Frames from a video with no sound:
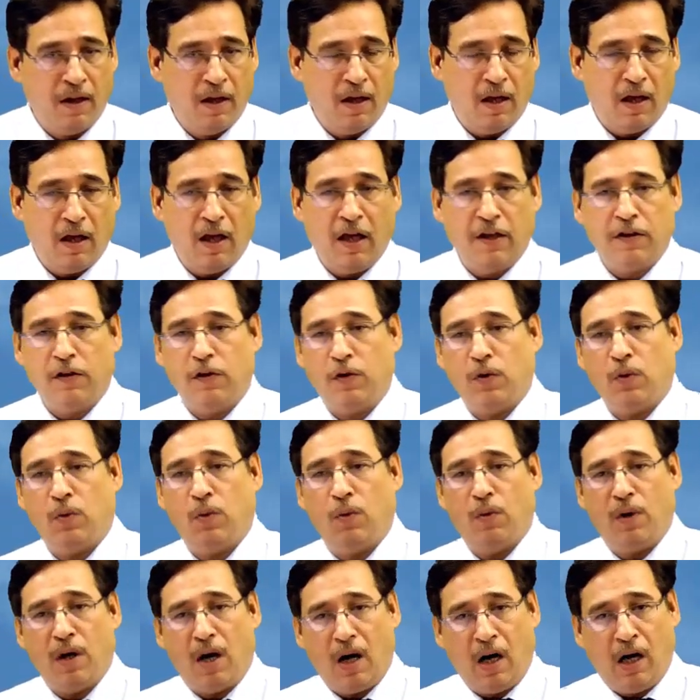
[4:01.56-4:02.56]
and
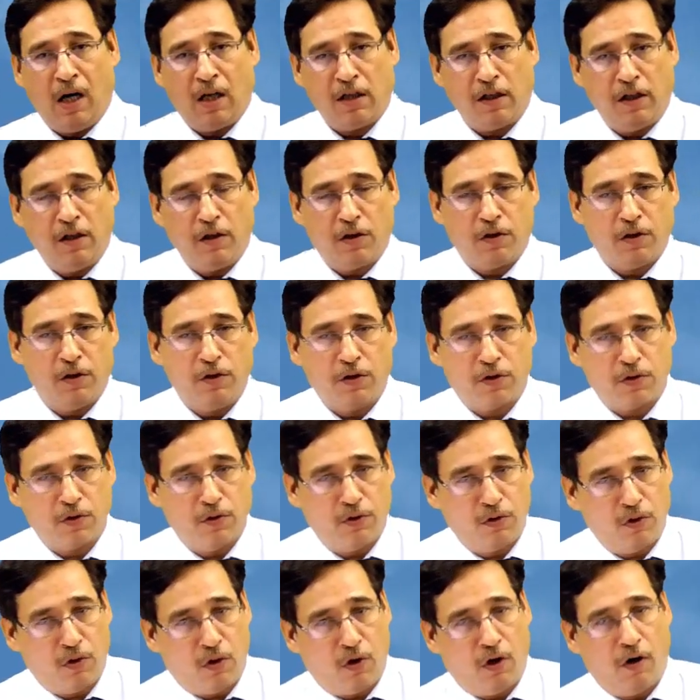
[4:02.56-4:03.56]
you are in
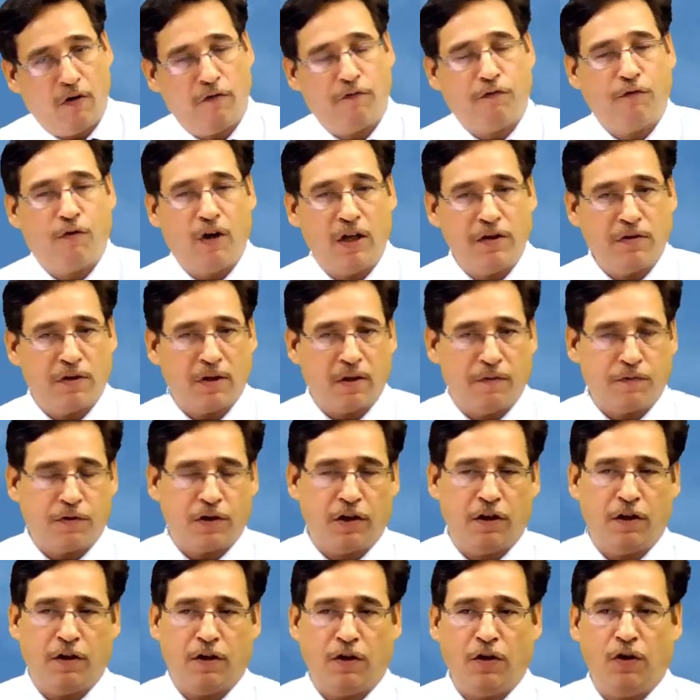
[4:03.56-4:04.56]
control of one
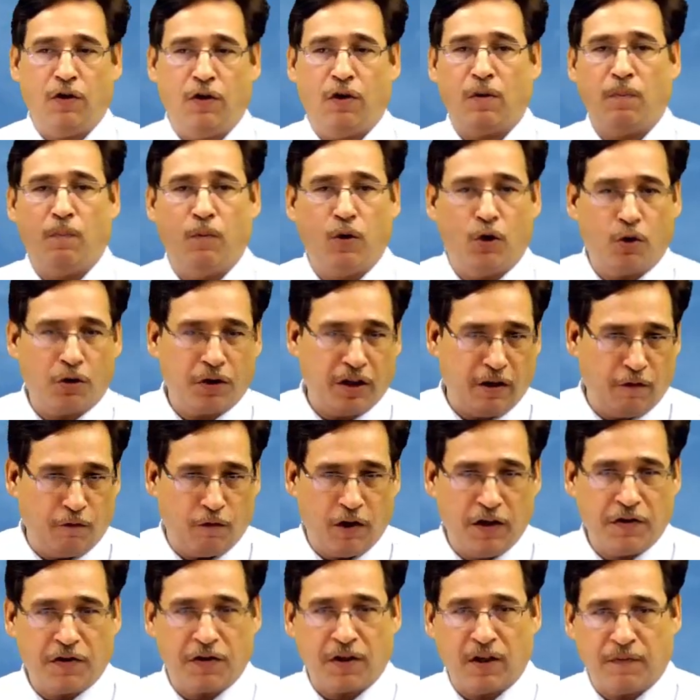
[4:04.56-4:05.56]
subsidiary or more than
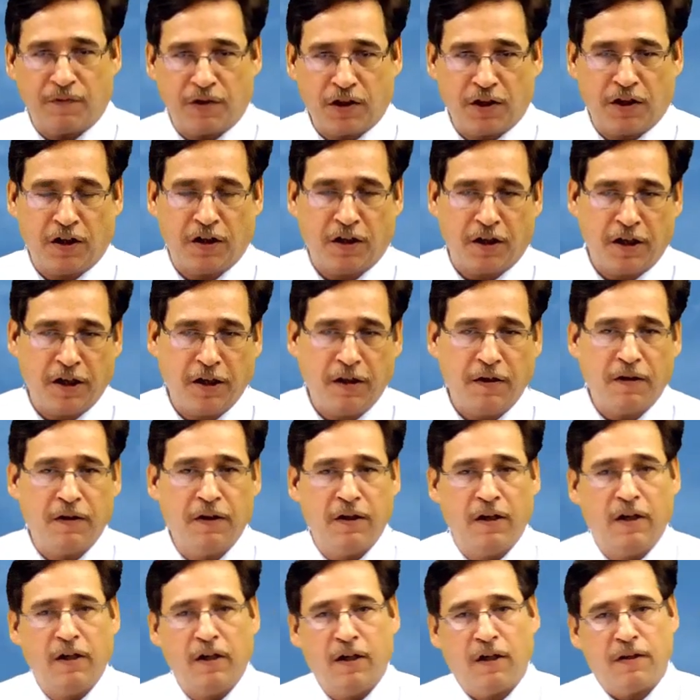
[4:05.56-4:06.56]
one subsidiary,
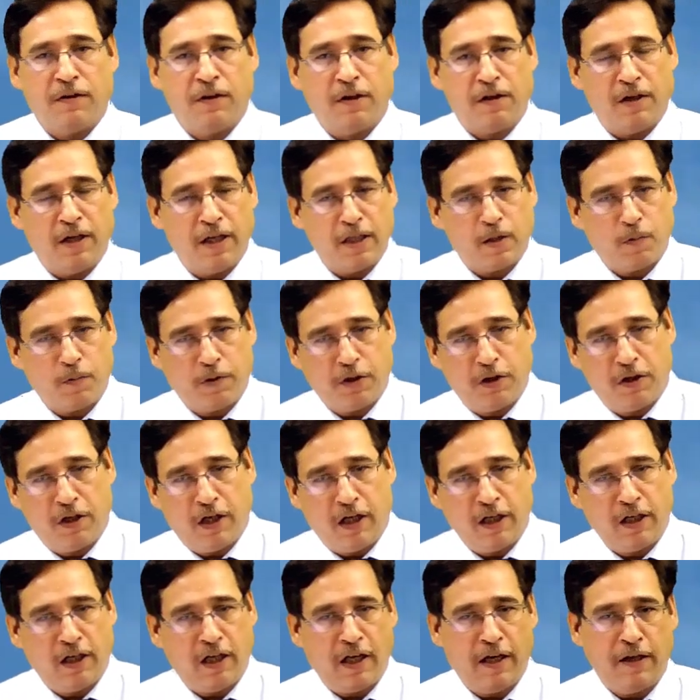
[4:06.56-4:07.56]
then as per the
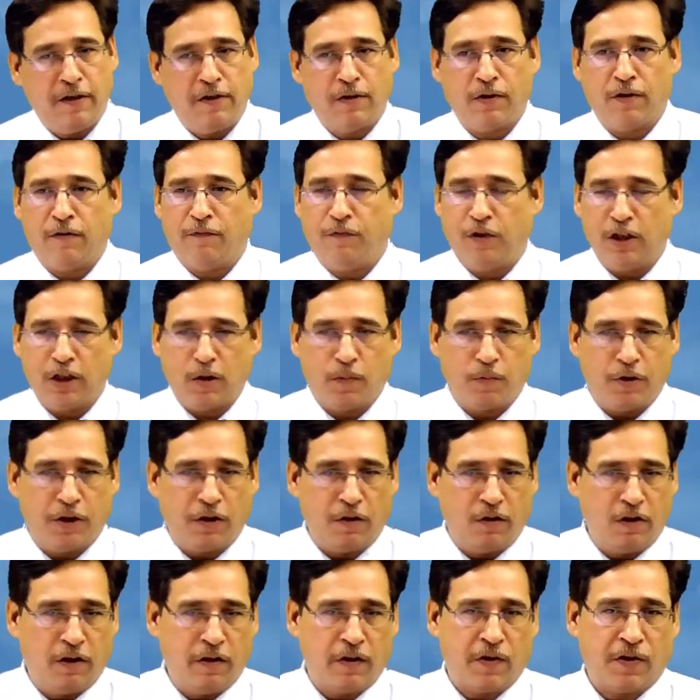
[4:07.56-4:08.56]
guidelines of this
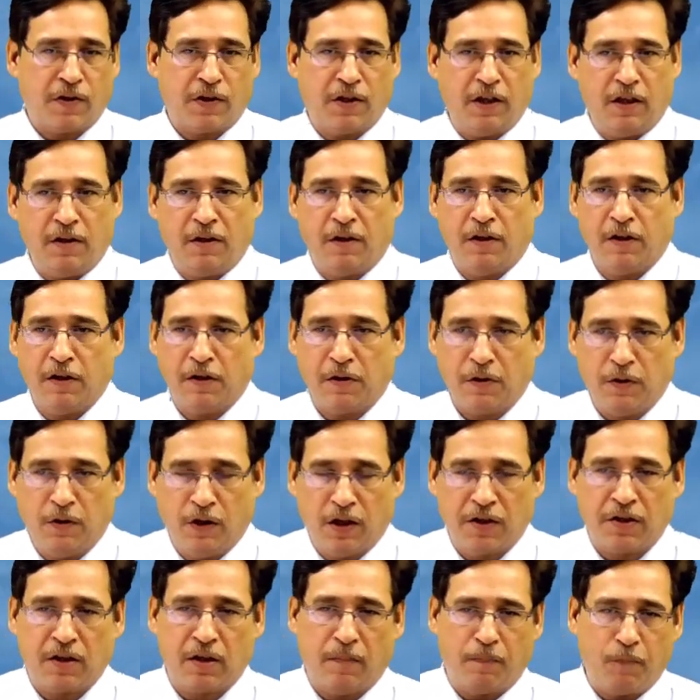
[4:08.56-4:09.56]
particular standard, you
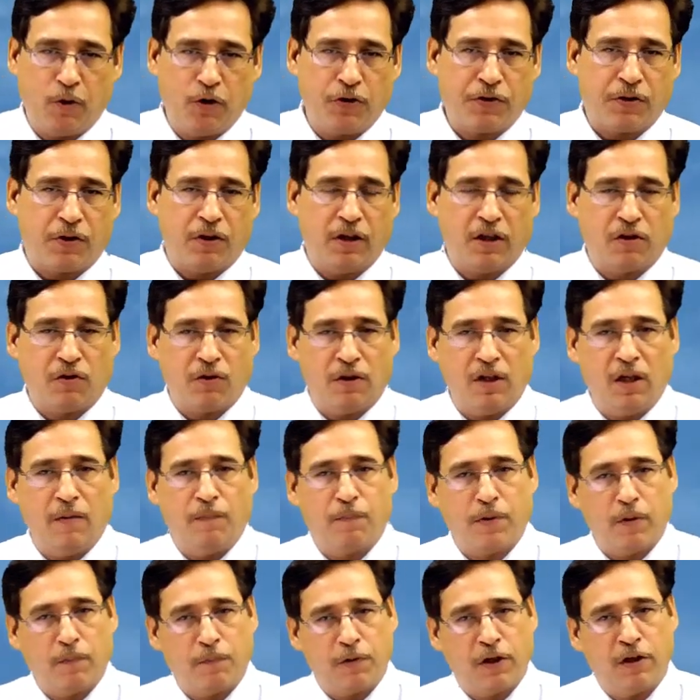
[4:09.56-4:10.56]
are supposed to actually
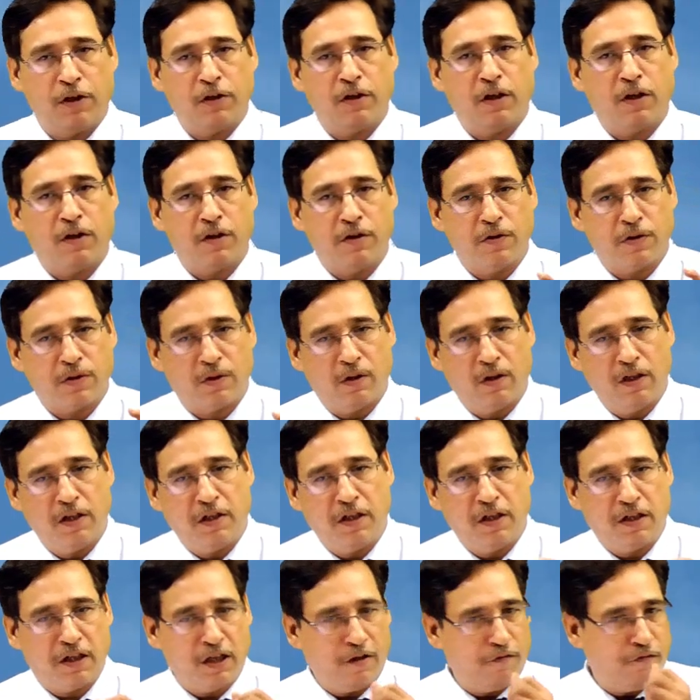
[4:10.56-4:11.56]
prepare the
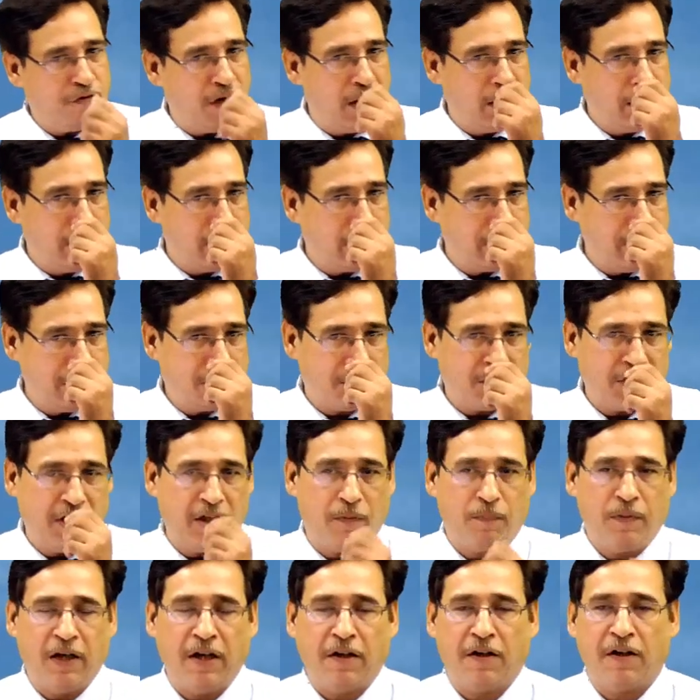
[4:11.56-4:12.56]
consolidated financial
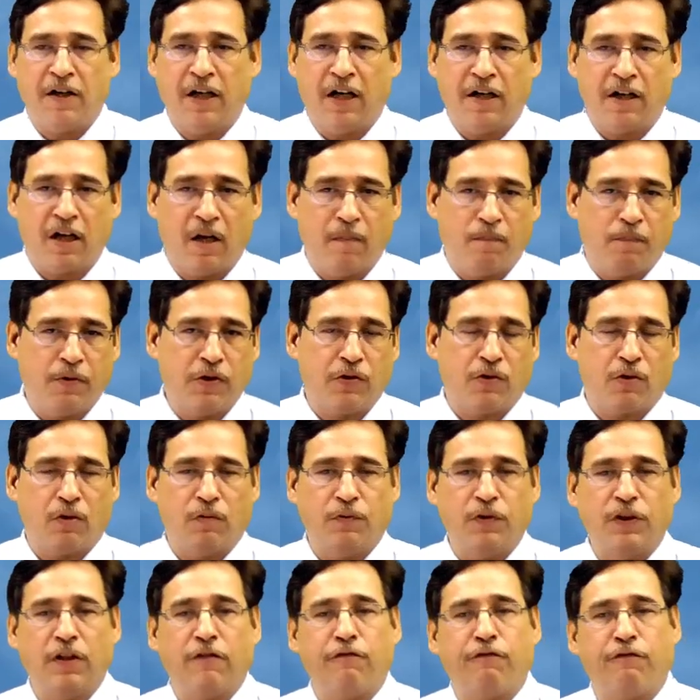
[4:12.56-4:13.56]
statement. That happens to
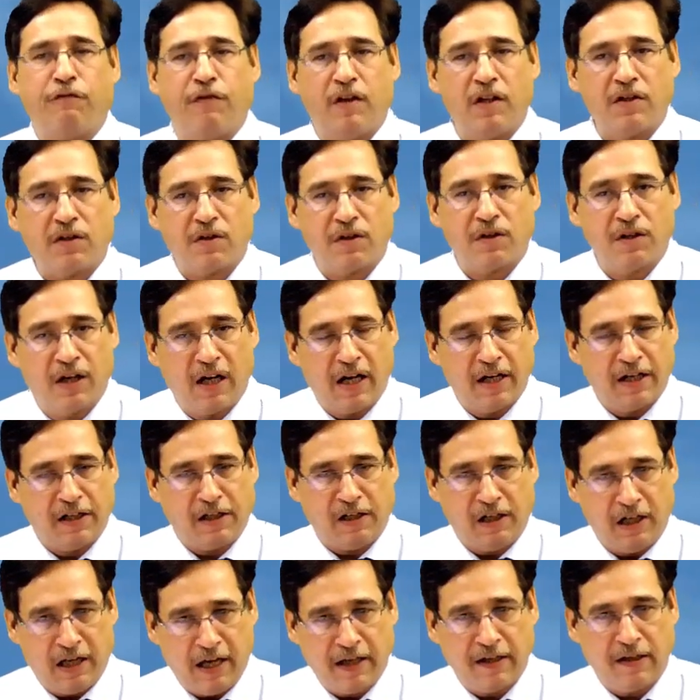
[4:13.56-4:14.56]
be the first
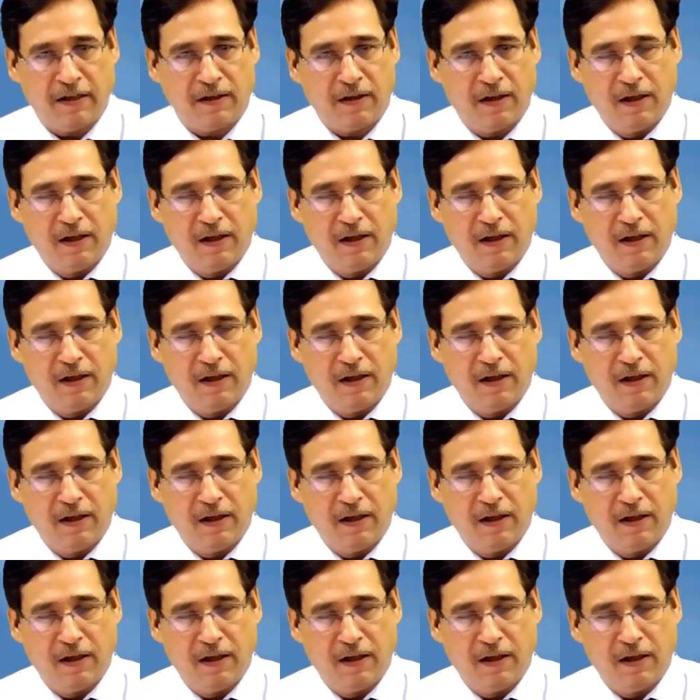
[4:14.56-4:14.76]
guideline.